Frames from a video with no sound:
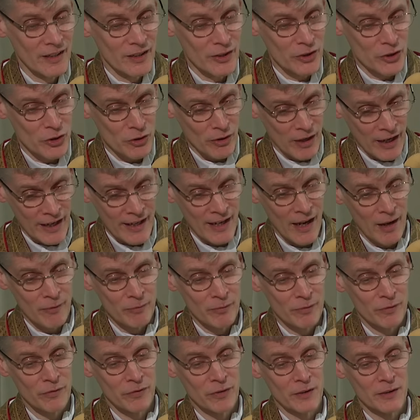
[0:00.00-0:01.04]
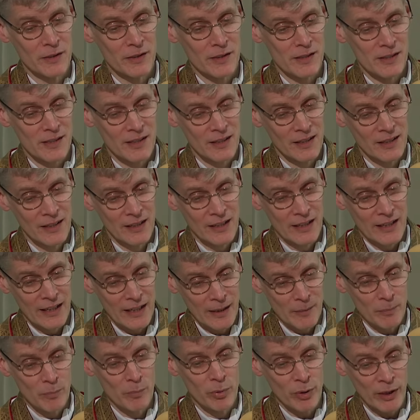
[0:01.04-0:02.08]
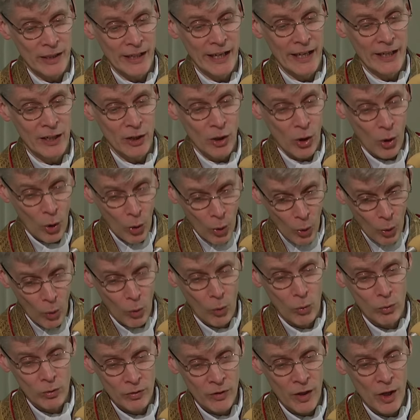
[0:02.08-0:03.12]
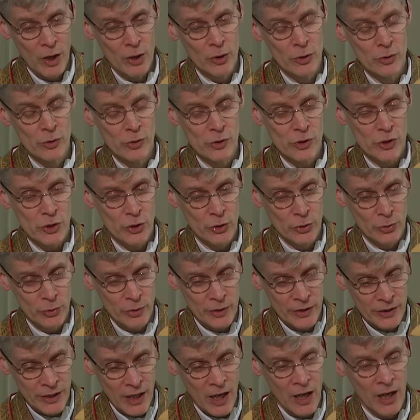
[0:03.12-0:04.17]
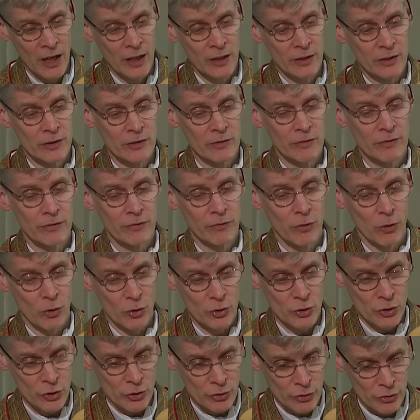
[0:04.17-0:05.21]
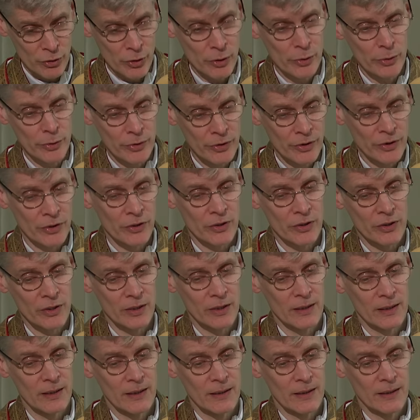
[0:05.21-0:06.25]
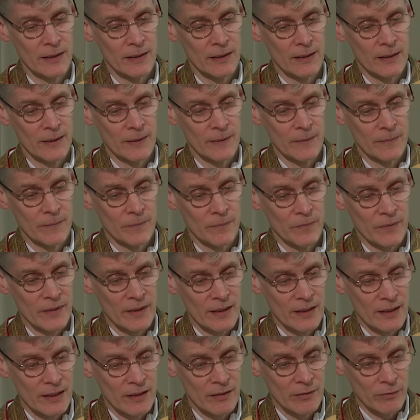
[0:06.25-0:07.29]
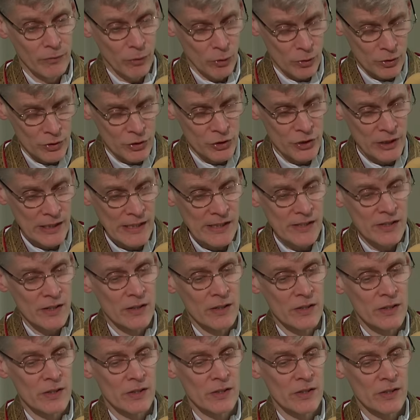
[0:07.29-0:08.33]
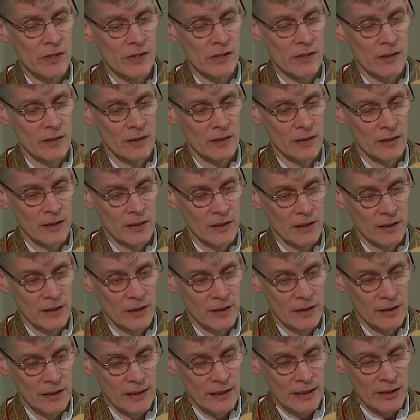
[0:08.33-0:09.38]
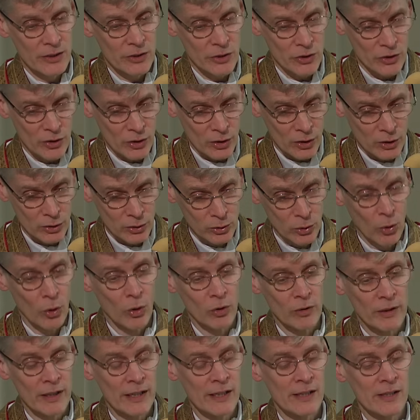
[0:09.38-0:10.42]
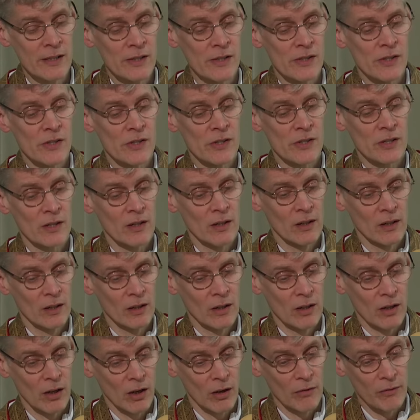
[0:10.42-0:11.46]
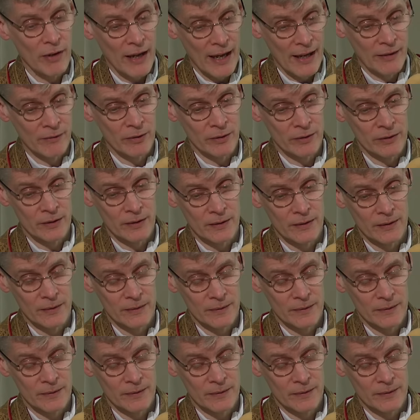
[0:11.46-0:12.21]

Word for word: triumphant in bringing all those who yearn for truth, for Jesus, into the glories of heaven.